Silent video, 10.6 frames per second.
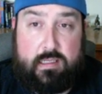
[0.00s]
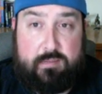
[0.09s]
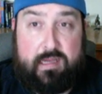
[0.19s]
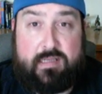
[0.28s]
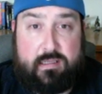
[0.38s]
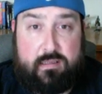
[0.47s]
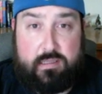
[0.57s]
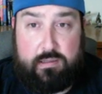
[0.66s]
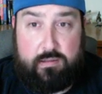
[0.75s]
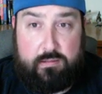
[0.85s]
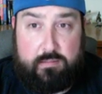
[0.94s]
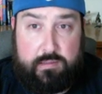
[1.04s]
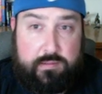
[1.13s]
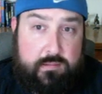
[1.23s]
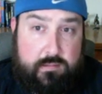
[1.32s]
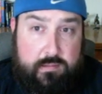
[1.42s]
basically your your
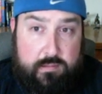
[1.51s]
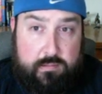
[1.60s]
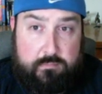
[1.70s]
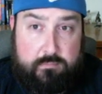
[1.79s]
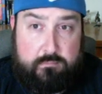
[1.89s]
your